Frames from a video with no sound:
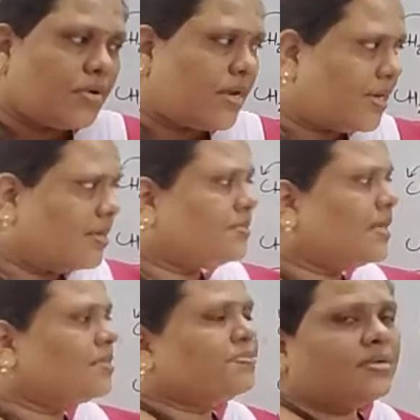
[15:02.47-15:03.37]
negative
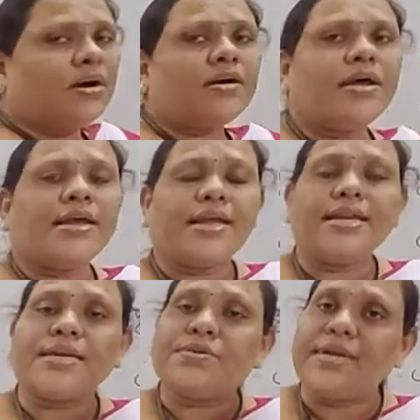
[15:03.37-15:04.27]
charge bears
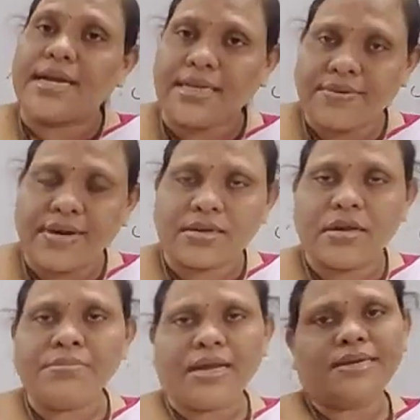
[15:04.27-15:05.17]
electronegative
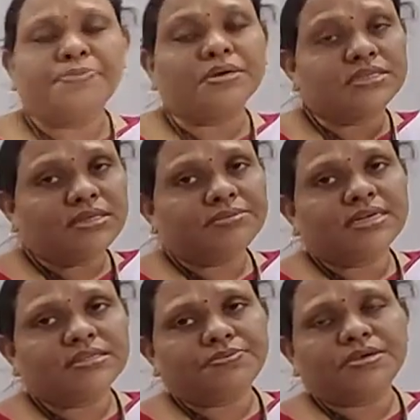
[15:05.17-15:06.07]
atom and a positive
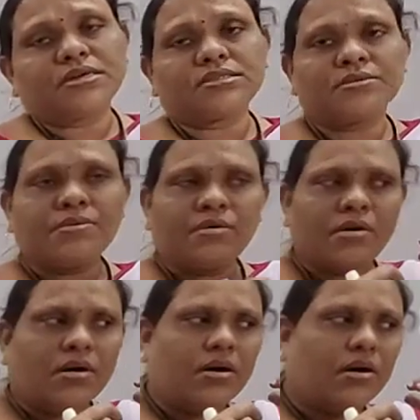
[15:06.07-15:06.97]
charge bears
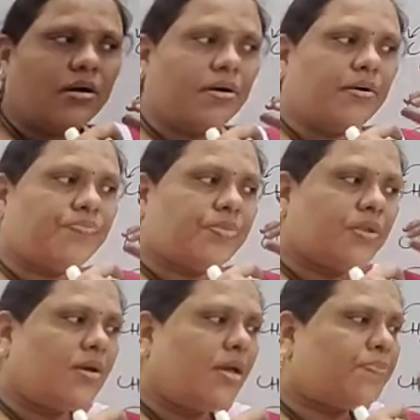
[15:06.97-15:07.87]

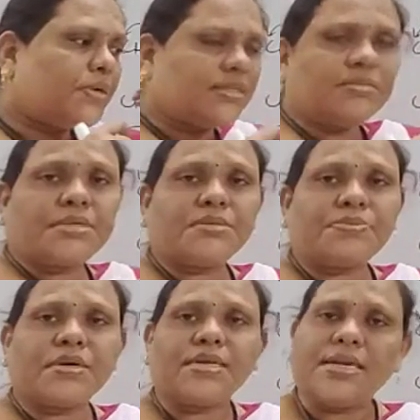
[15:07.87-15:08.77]

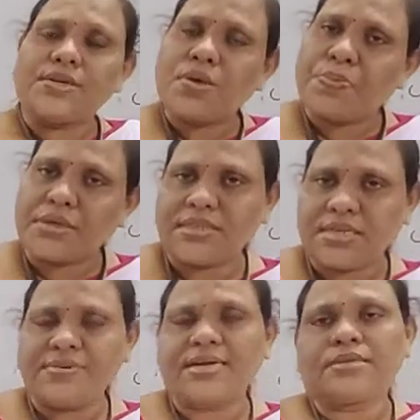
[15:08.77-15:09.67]

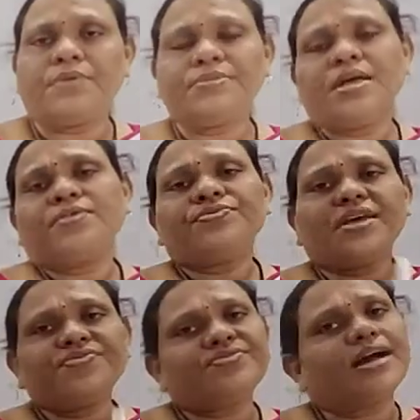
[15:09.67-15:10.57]
electropositive atom,
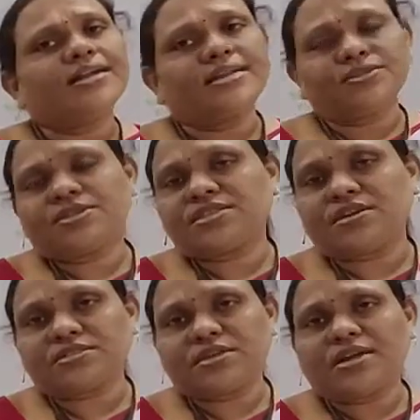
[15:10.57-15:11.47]
then that resonance
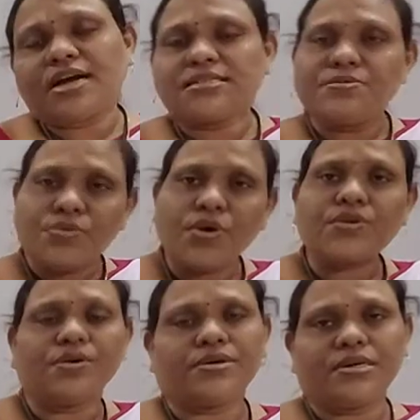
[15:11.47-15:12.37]
structure has
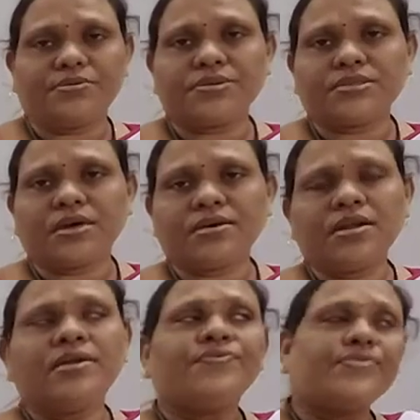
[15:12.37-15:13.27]
more
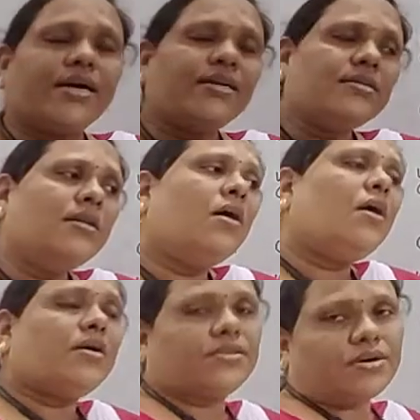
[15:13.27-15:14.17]
contribution than
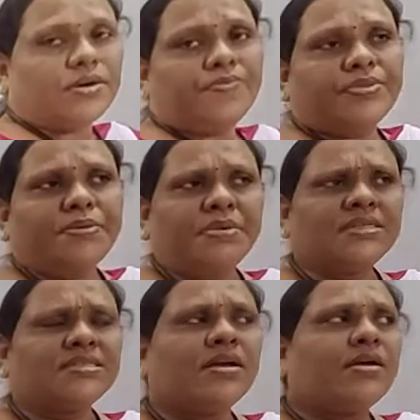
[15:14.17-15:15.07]
other. That
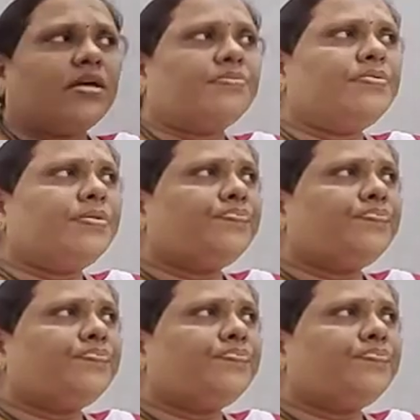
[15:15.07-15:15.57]
means if